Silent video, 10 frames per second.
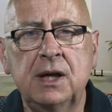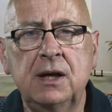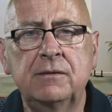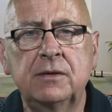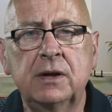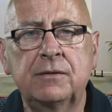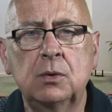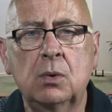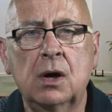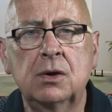even if
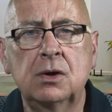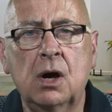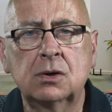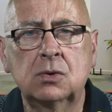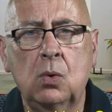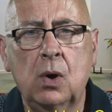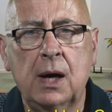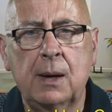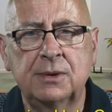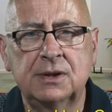you are not
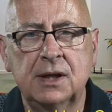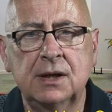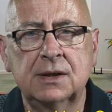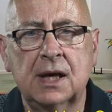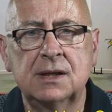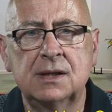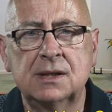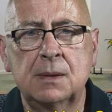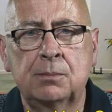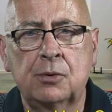cohabiting, that
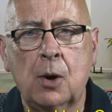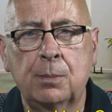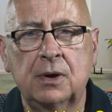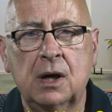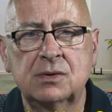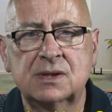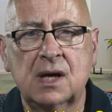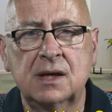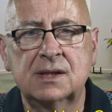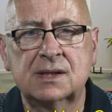is improper
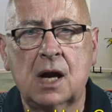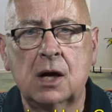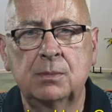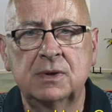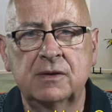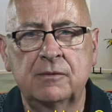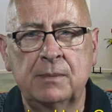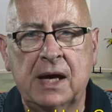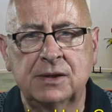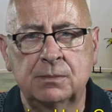outside the sacrament of
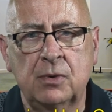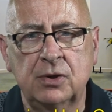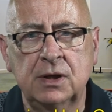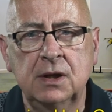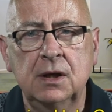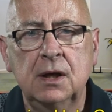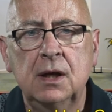matrimony,